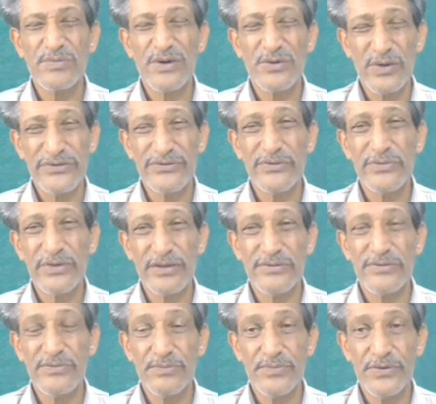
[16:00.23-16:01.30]
But once a week
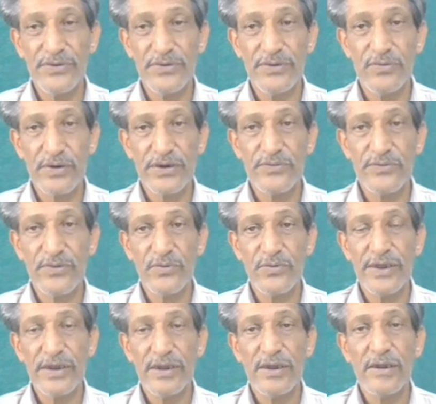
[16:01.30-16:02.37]
is a beautiful, wonderful
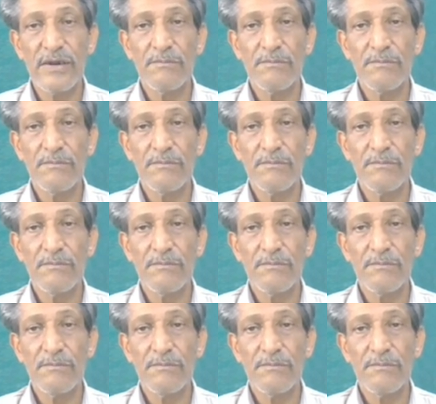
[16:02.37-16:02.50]
way